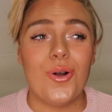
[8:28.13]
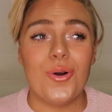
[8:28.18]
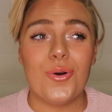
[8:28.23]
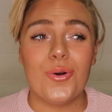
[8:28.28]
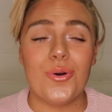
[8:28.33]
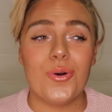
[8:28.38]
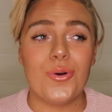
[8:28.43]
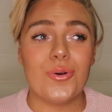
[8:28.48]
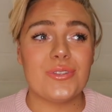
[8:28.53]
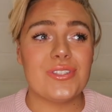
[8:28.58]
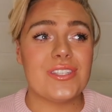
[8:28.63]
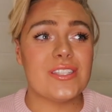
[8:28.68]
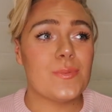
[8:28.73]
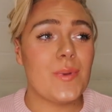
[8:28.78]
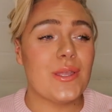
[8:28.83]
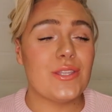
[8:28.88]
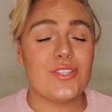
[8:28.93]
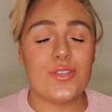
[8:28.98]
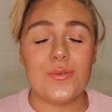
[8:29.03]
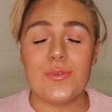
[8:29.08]
or to
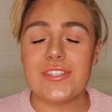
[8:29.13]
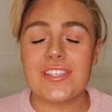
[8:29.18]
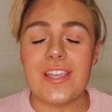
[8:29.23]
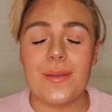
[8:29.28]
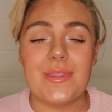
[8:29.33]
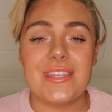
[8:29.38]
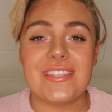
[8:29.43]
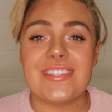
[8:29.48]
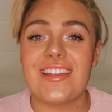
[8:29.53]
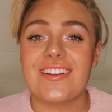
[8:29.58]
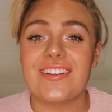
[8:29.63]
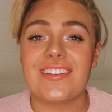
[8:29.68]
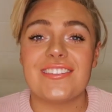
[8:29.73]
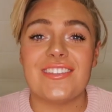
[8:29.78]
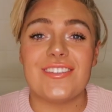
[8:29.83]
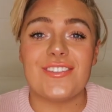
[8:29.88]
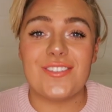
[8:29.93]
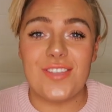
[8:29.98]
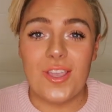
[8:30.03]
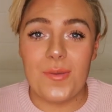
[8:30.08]
spend too much time in the sun,
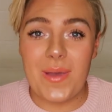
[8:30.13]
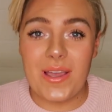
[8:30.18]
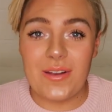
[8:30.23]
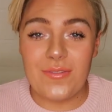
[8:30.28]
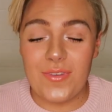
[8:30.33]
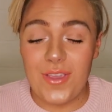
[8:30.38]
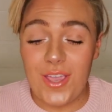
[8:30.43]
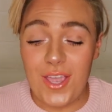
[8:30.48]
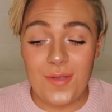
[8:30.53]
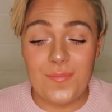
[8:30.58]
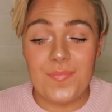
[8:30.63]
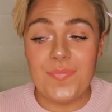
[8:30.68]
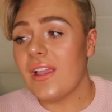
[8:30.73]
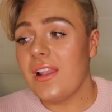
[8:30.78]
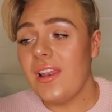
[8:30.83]
because it's so bad for you.